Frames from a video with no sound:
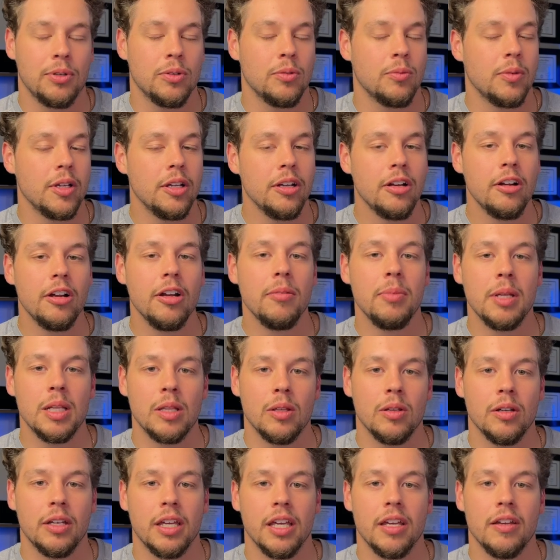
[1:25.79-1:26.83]
we are going to be
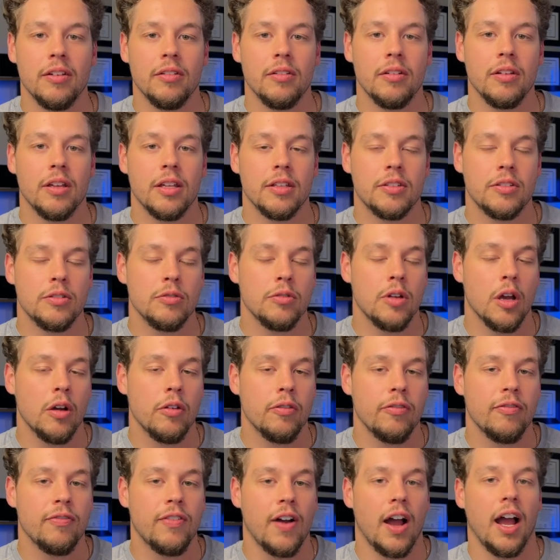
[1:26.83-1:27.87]
looking to go
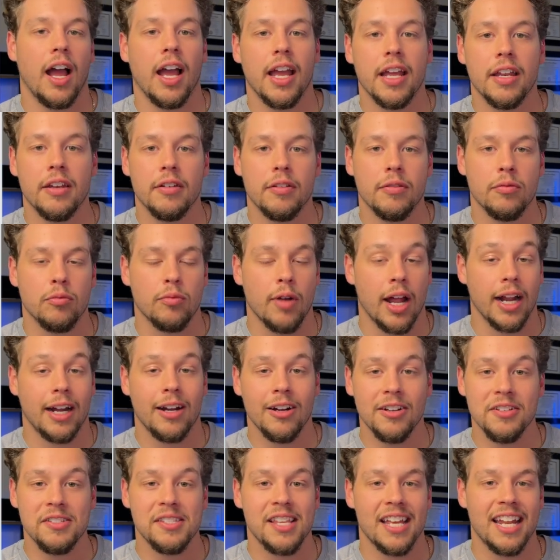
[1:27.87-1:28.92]
find
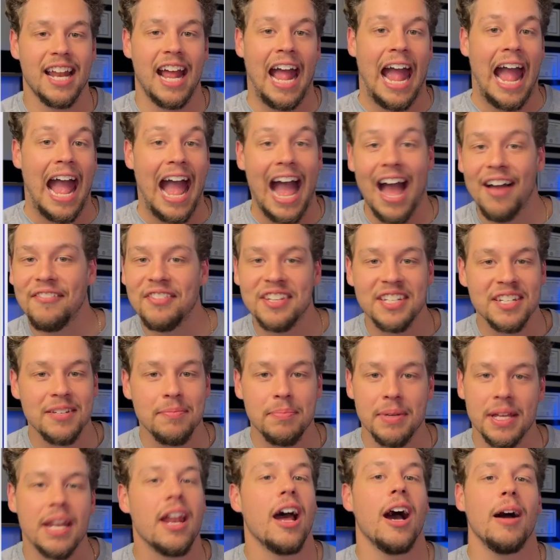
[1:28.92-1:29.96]
records that haven't
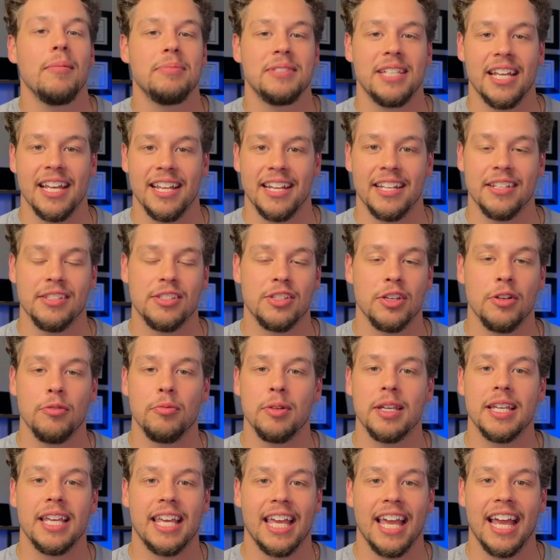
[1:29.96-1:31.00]
been updated. So we
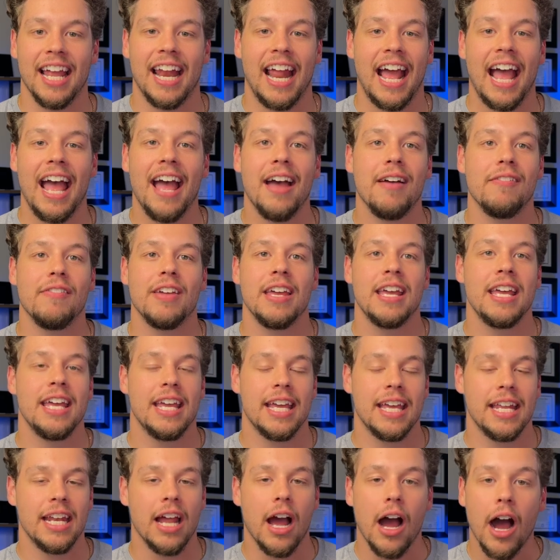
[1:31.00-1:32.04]
can't have
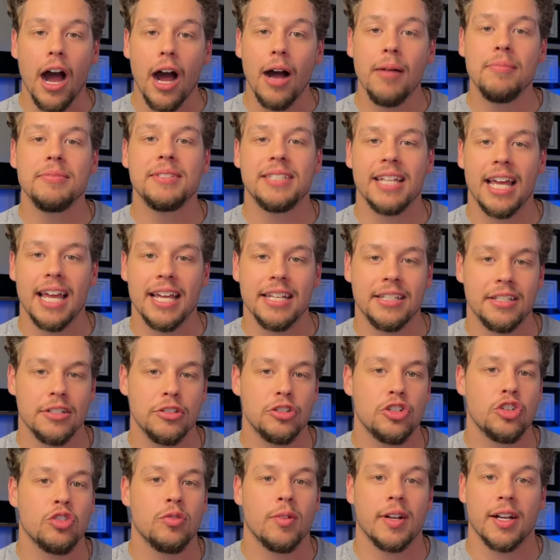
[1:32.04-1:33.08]
an update
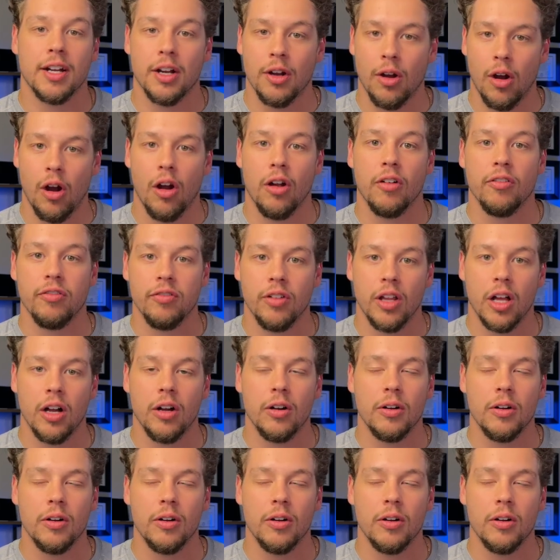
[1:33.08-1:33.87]
trigger our flow.